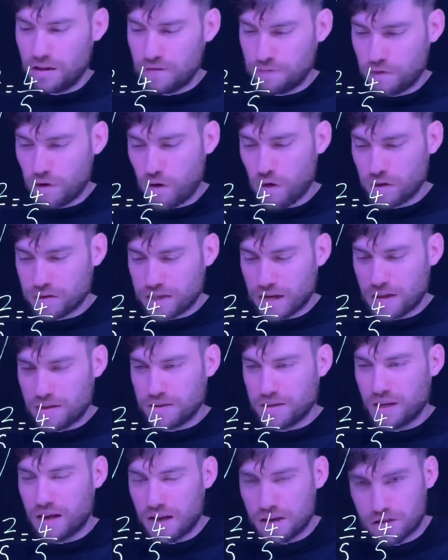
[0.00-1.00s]
4/10.
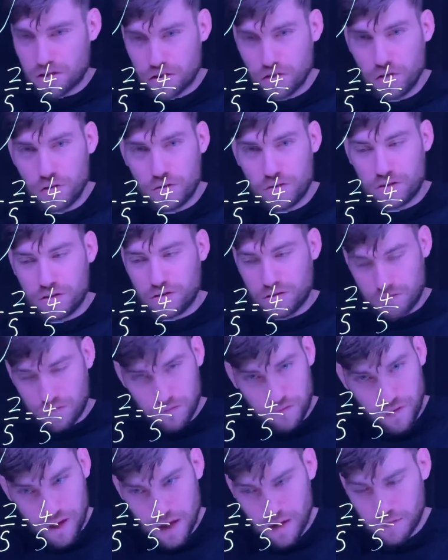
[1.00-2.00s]
Yeah, that's
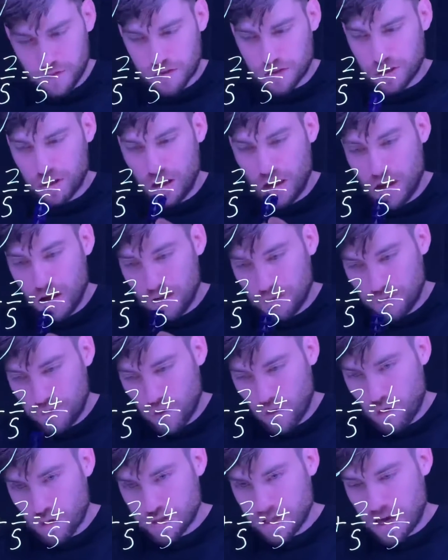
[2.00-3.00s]
2/5,
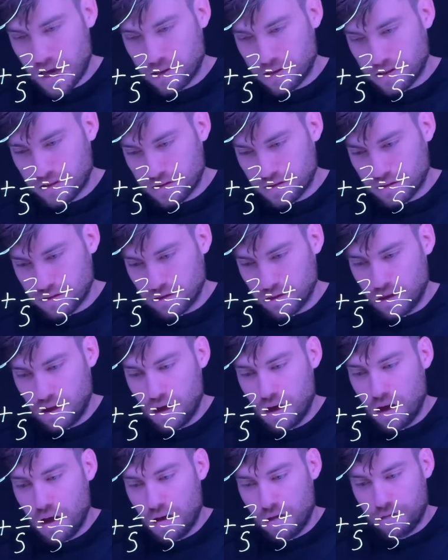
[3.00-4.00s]
4/10.
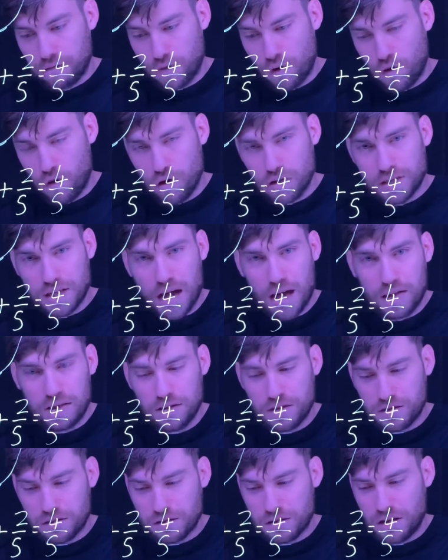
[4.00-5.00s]

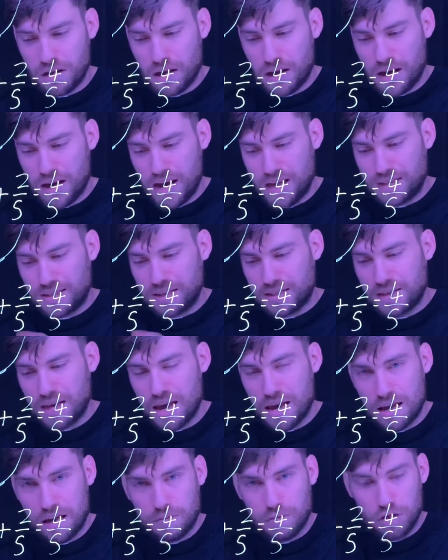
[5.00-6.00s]
4/10 is the
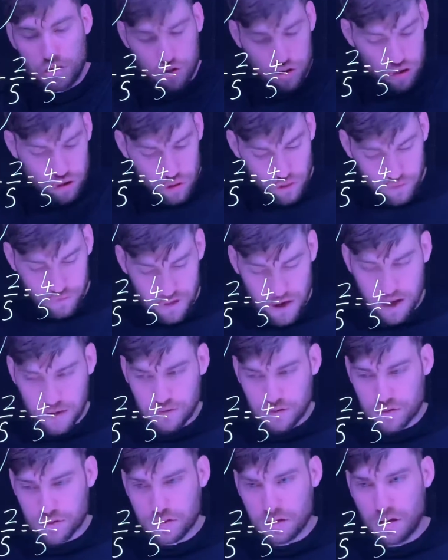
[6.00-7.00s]
same as
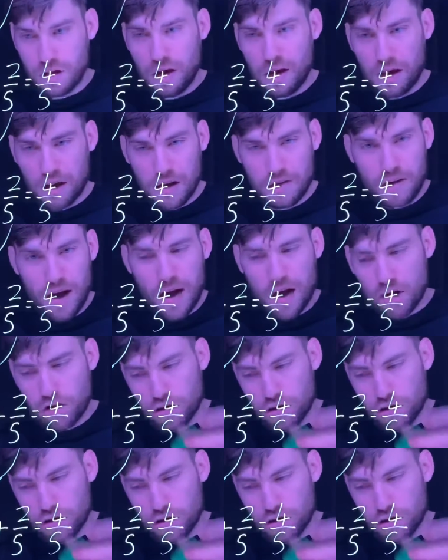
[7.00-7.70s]
2/5. If I add